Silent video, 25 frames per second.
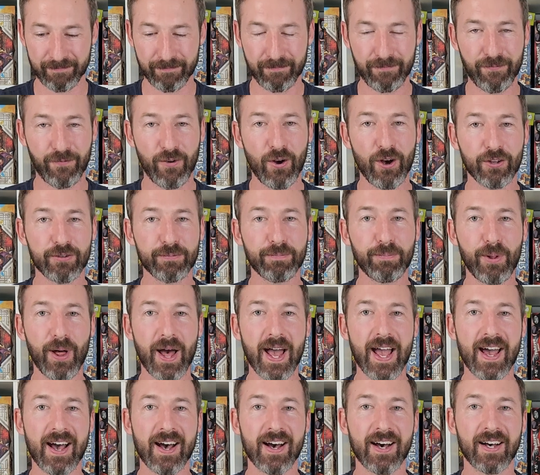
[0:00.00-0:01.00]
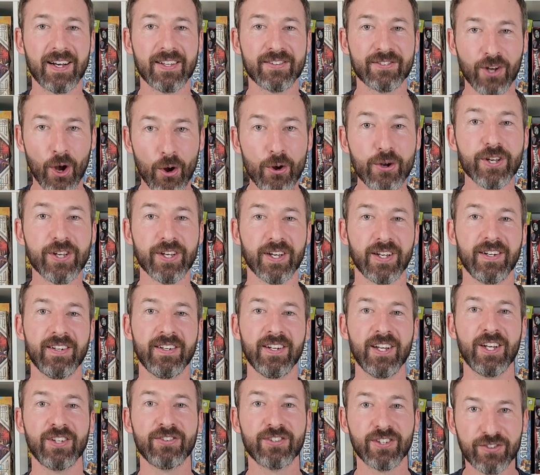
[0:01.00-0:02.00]
first player
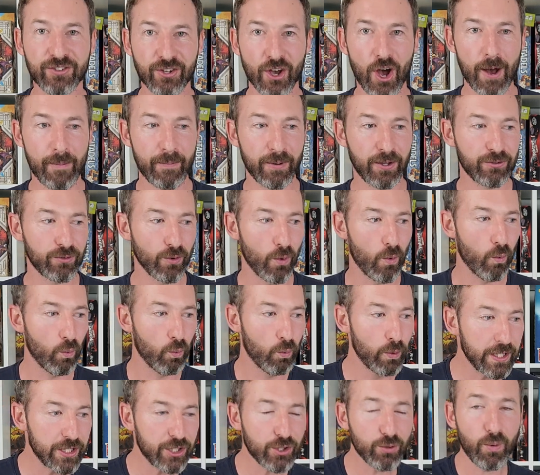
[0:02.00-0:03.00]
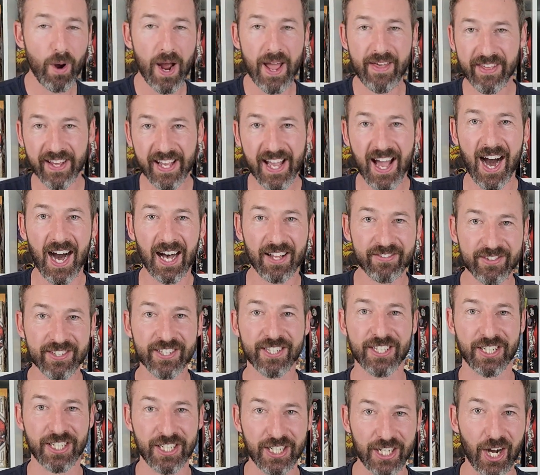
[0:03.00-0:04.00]
token determines which way the cards are
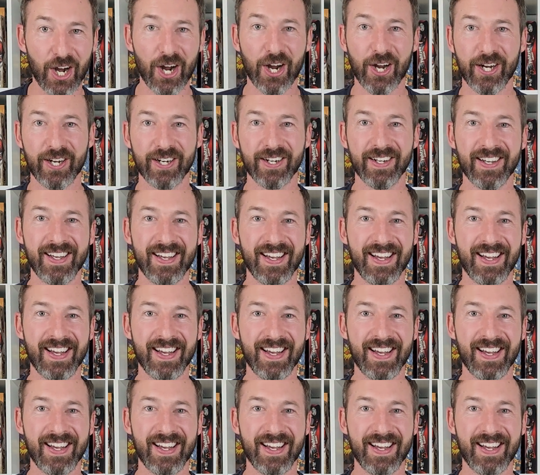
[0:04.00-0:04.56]
going to go.